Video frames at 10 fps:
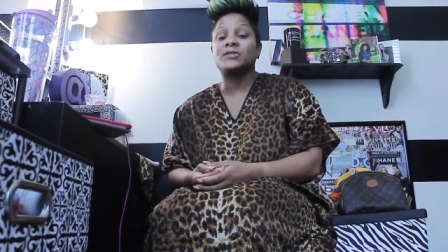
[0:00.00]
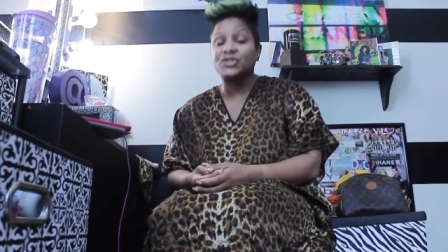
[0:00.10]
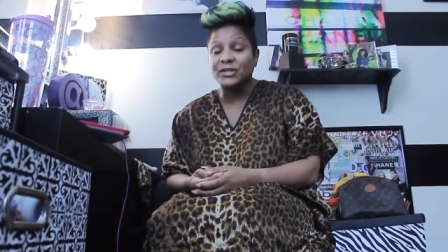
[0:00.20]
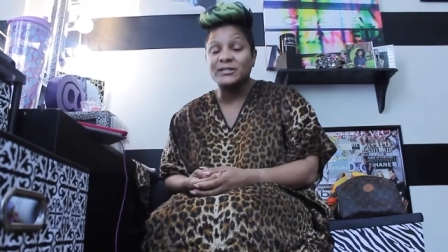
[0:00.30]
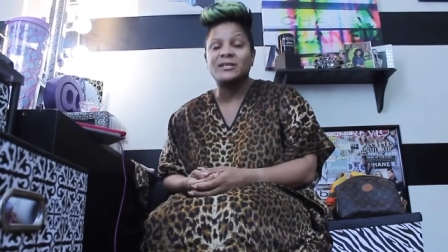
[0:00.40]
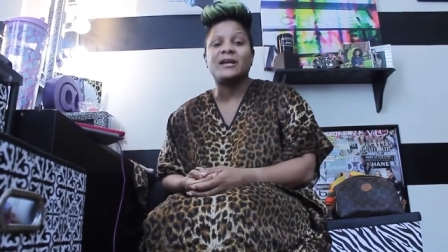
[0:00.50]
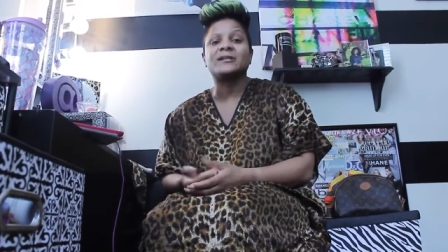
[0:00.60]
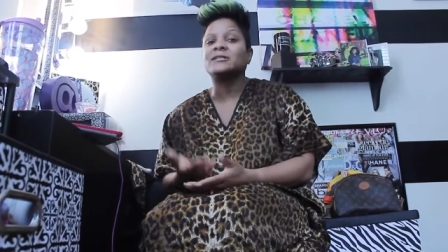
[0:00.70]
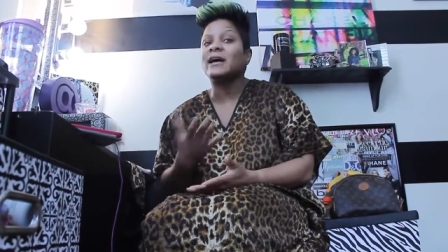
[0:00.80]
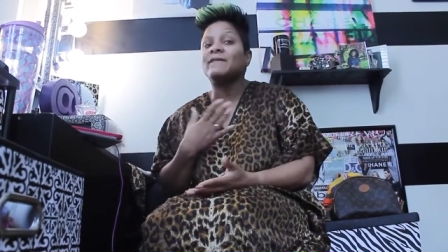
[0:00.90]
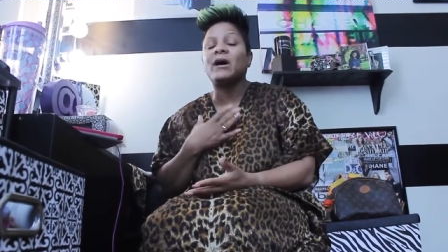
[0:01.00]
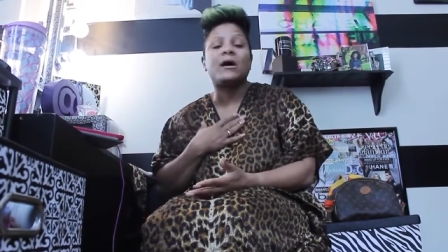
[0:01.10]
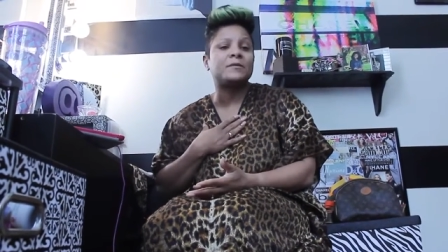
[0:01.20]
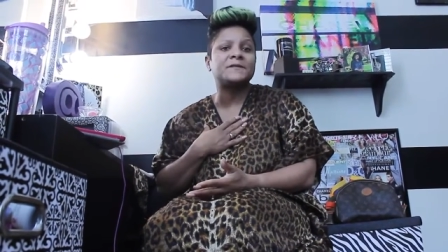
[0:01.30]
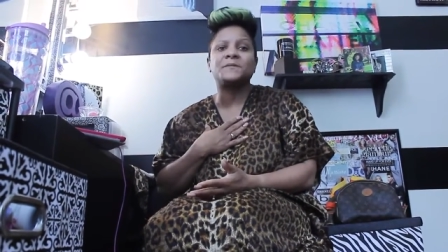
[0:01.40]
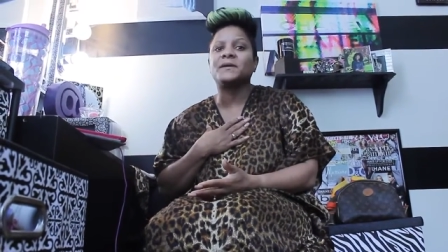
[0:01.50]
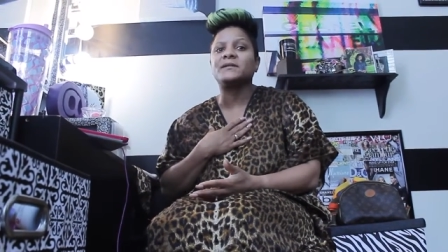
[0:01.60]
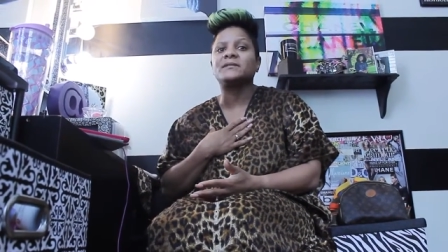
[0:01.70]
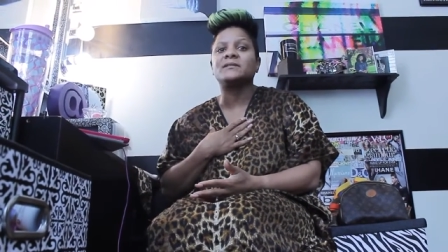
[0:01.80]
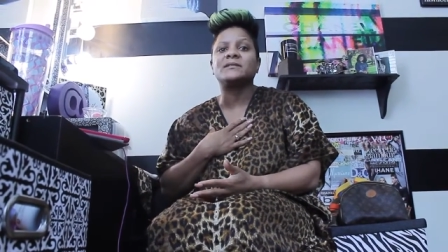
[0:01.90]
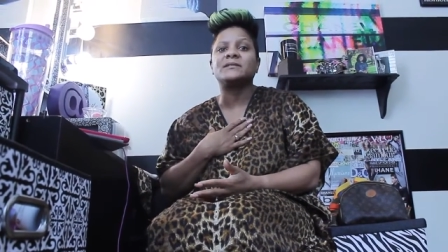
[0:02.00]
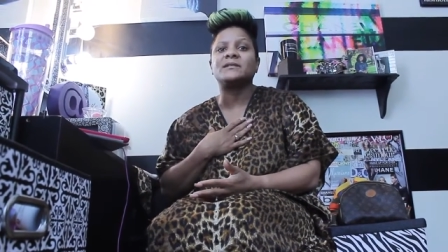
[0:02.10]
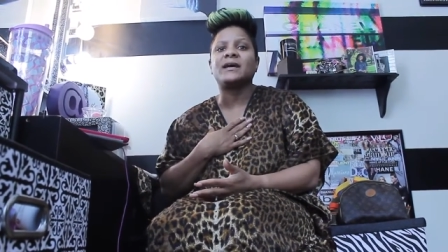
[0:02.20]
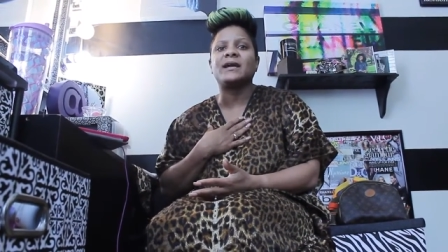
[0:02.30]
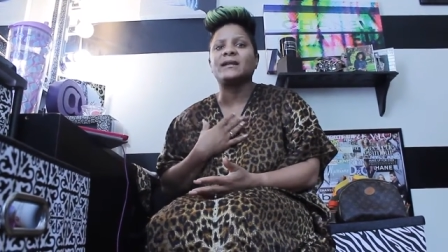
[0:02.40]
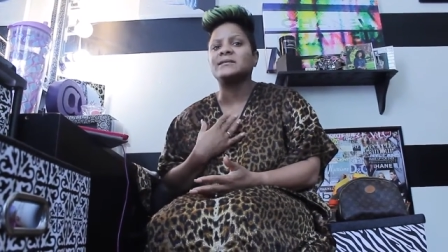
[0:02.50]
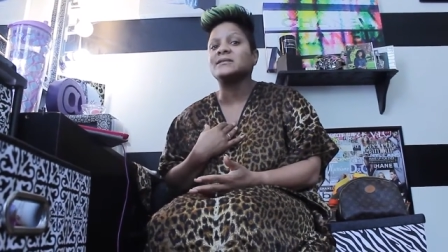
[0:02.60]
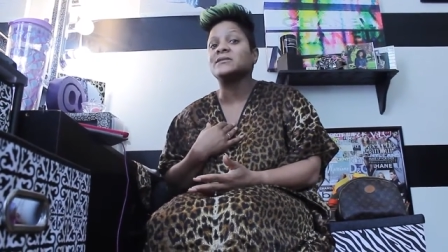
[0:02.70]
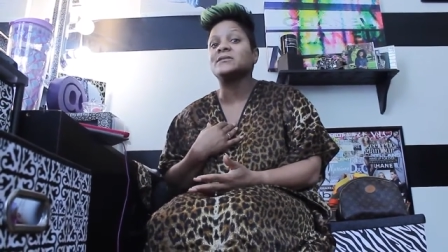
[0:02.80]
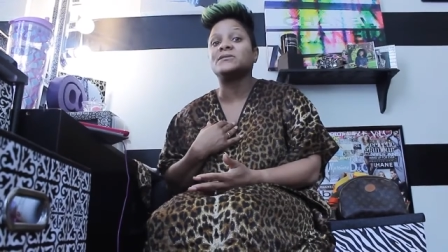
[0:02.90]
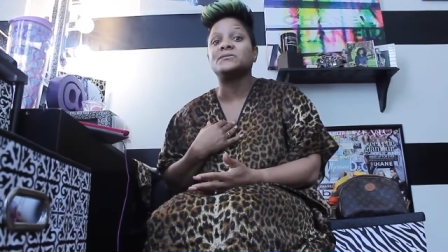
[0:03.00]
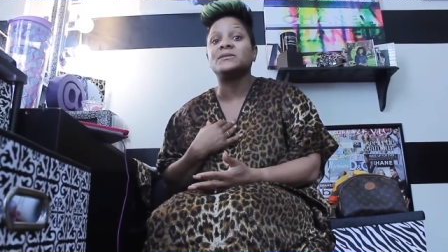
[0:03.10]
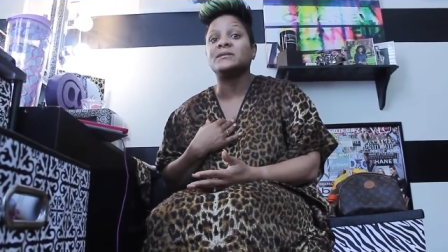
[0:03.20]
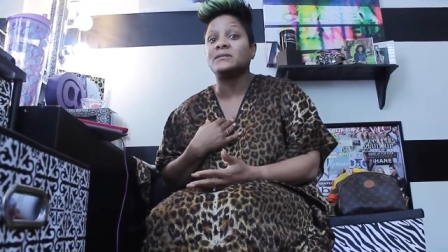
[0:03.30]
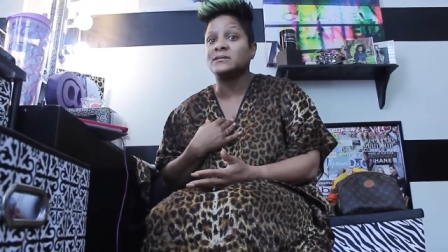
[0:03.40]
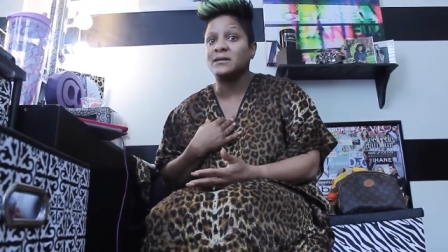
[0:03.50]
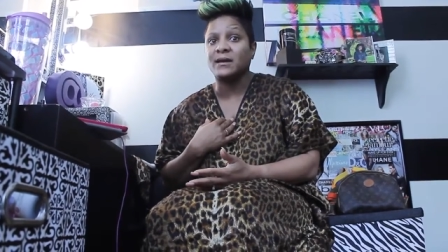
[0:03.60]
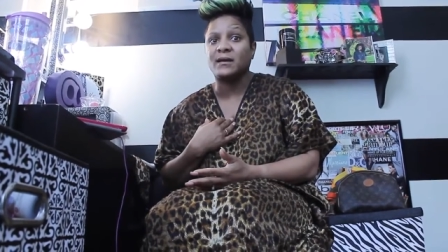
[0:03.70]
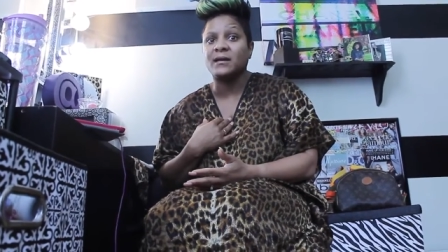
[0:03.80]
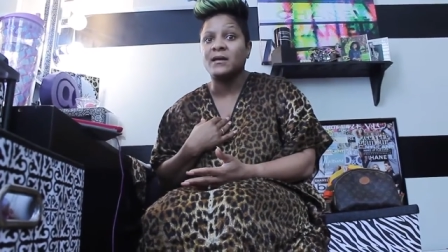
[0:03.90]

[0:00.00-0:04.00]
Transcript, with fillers: Trust that, because I've always paid attention to that, and I still do to this day.